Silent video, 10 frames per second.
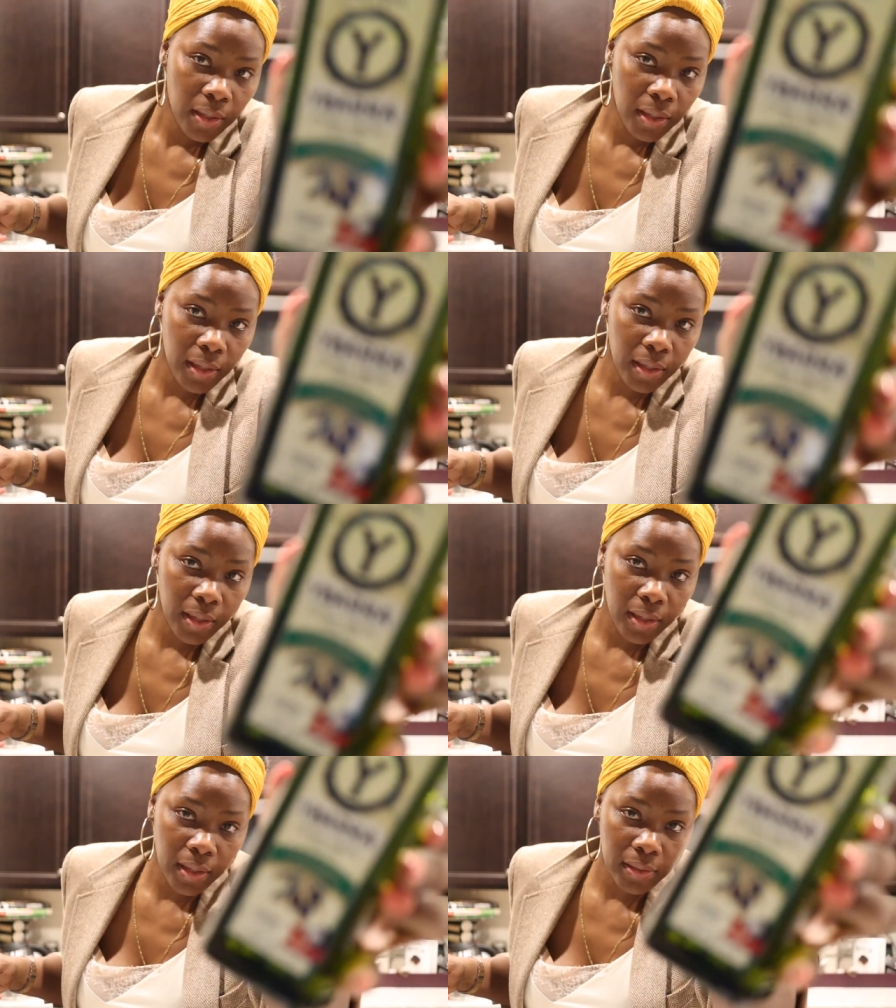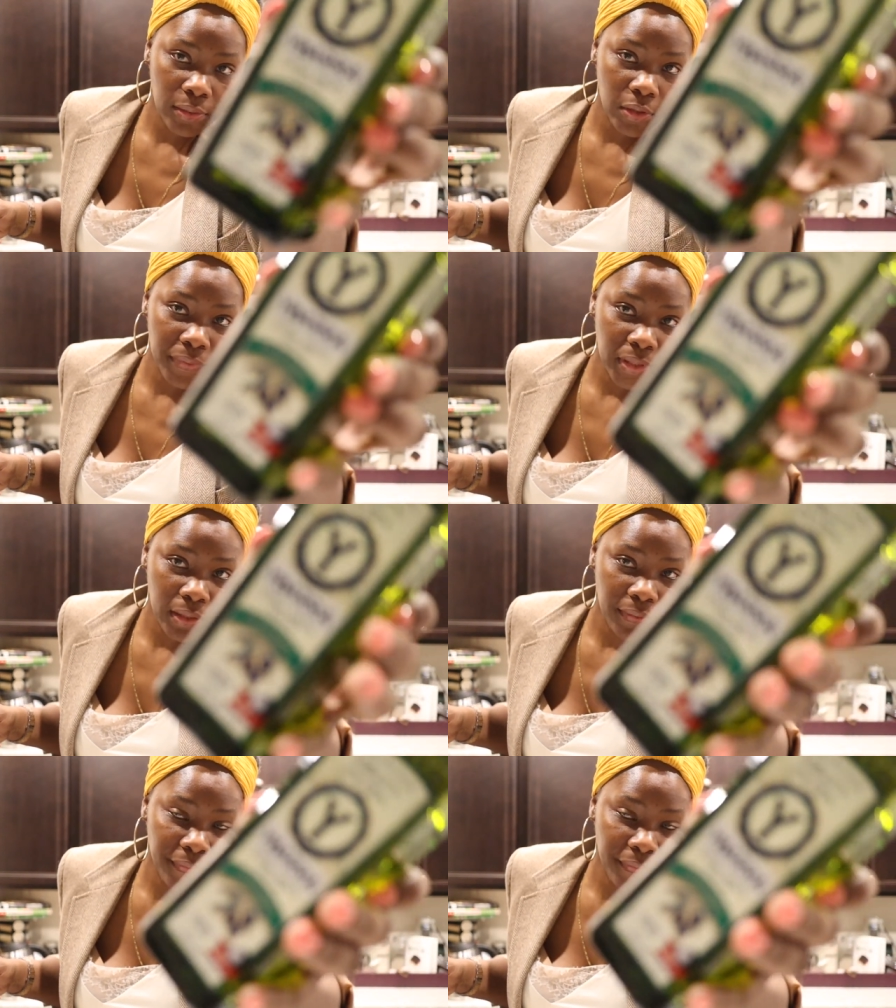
Uh, I don't know if it's gonna